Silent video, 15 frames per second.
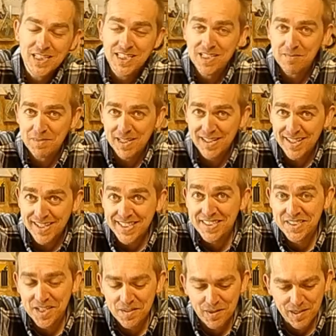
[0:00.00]
on to something that
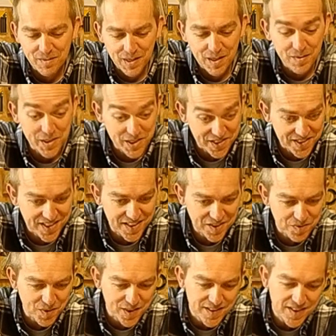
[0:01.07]
is going well, which is
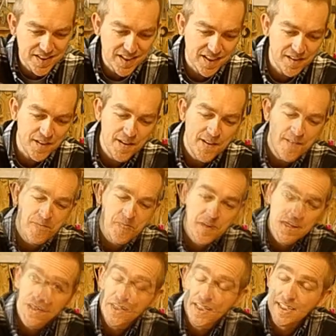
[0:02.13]
this one. So
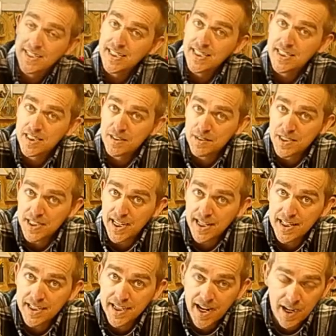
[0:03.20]
first thing I need to do is to
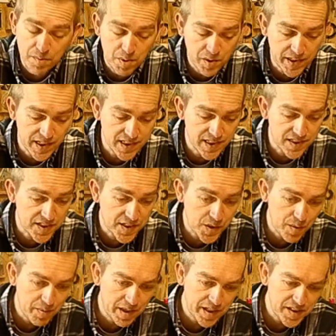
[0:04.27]
get the neck pocket done,
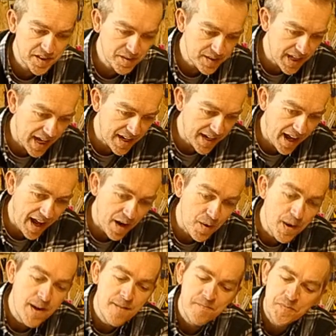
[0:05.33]
so I'm going to do that
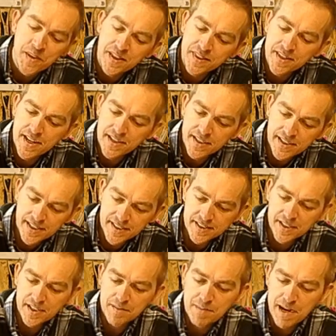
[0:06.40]
now. Then I
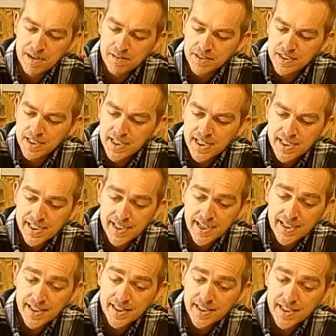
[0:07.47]
can think about
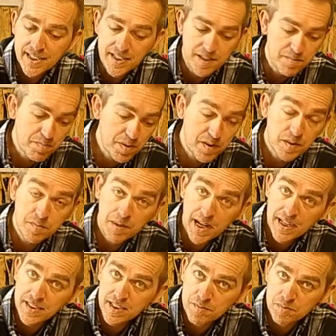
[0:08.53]
getting the pearl
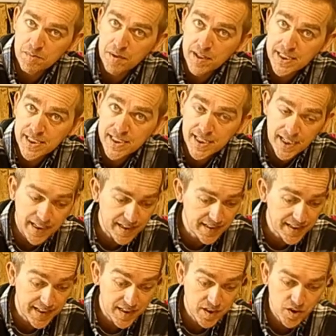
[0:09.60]
black double winding
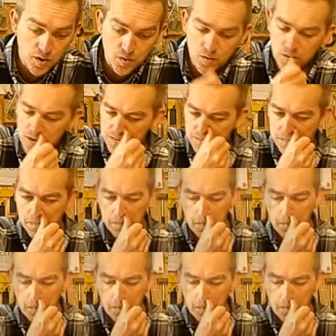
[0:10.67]
installed.